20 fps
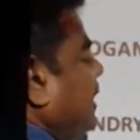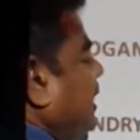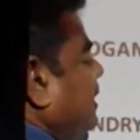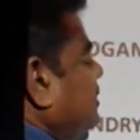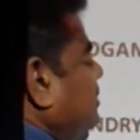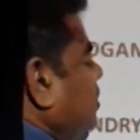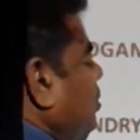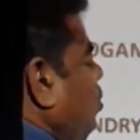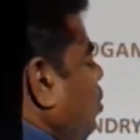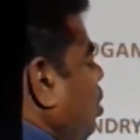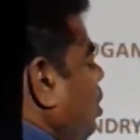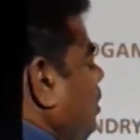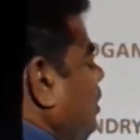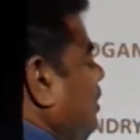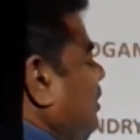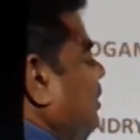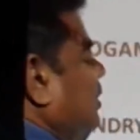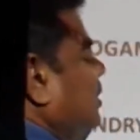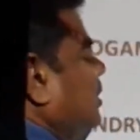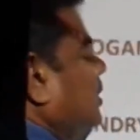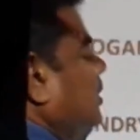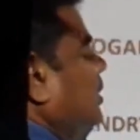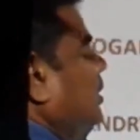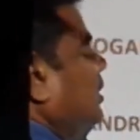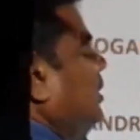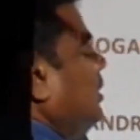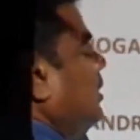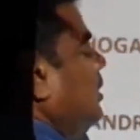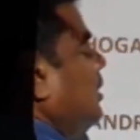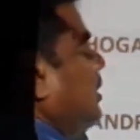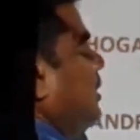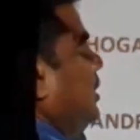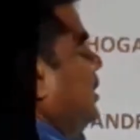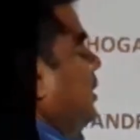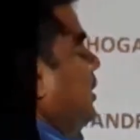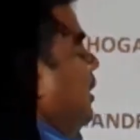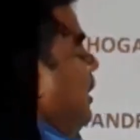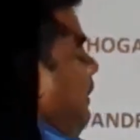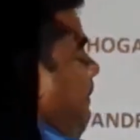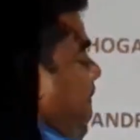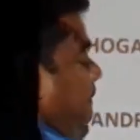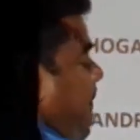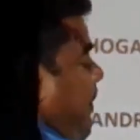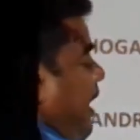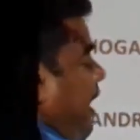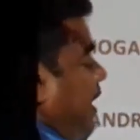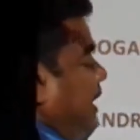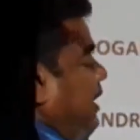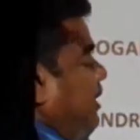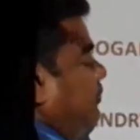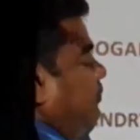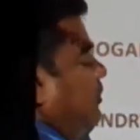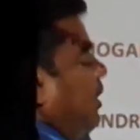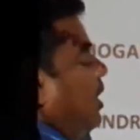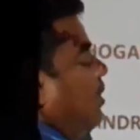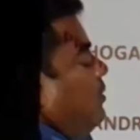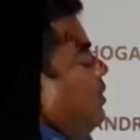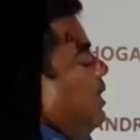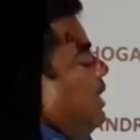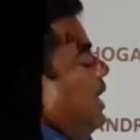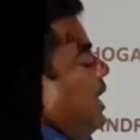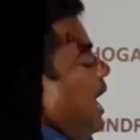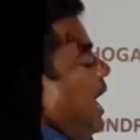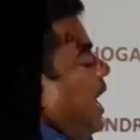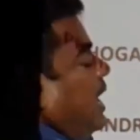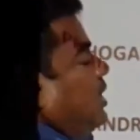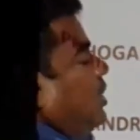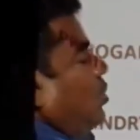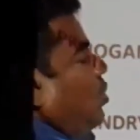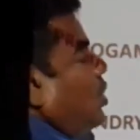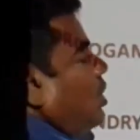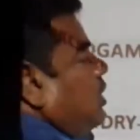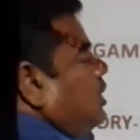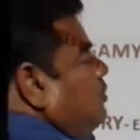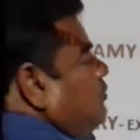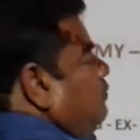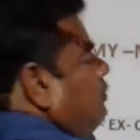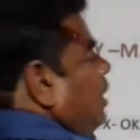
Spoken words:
that is a cotton. Bhendi flower and cotton